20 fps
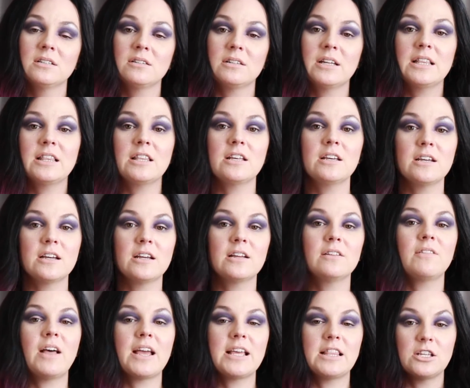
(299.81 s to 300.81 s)
let
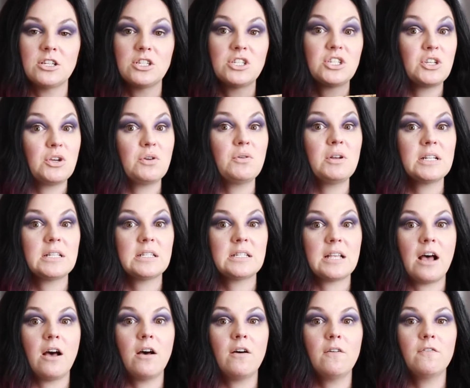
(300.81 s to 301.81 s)
the suit
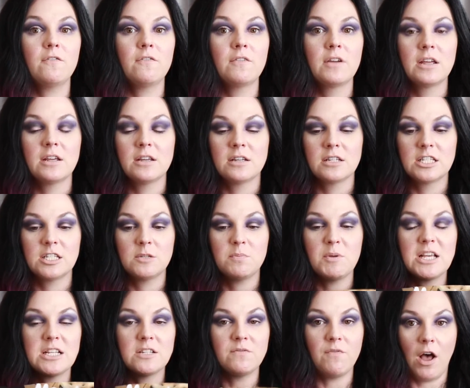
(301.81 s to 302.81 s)
itself
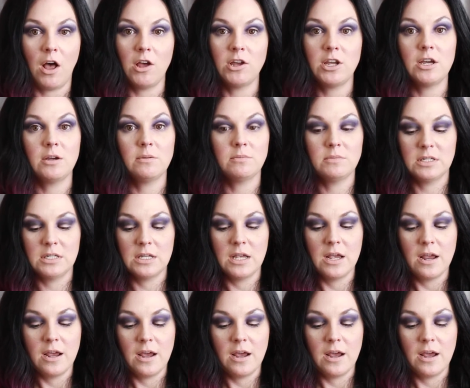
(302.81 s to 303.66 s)
speaks volumes.